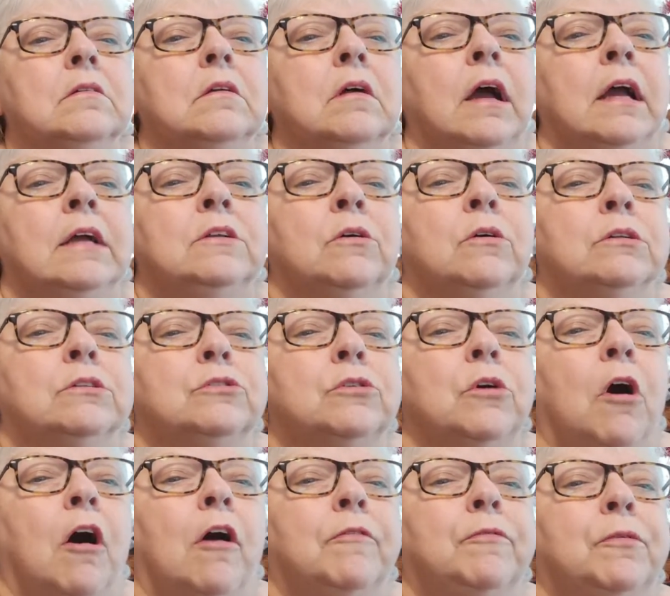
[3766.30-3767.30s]
I know it's
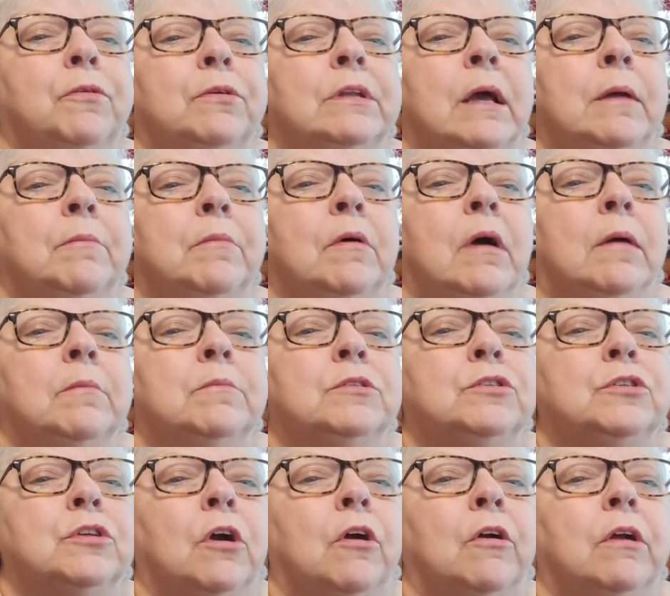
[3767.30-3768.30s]
awful, and I'm I'm
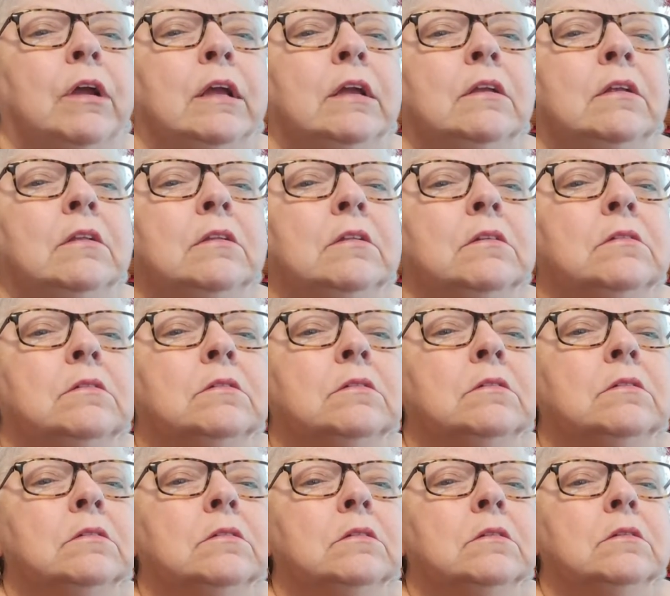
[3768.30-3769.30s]
sorry.
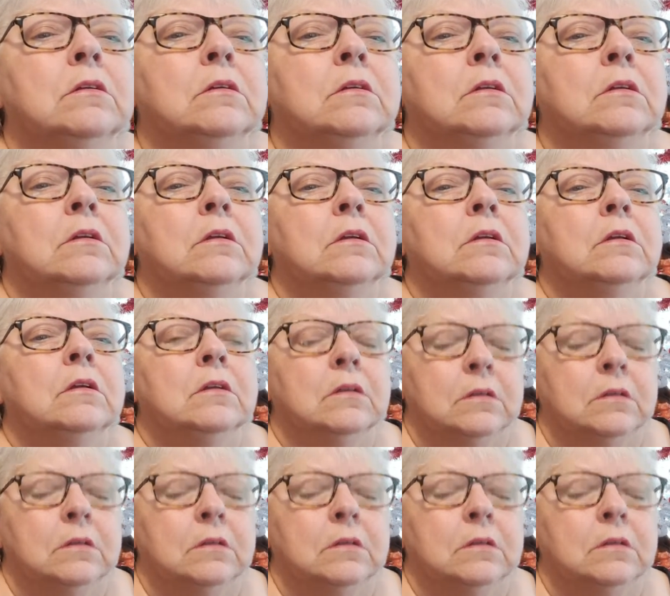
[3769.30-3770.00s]
Paula, you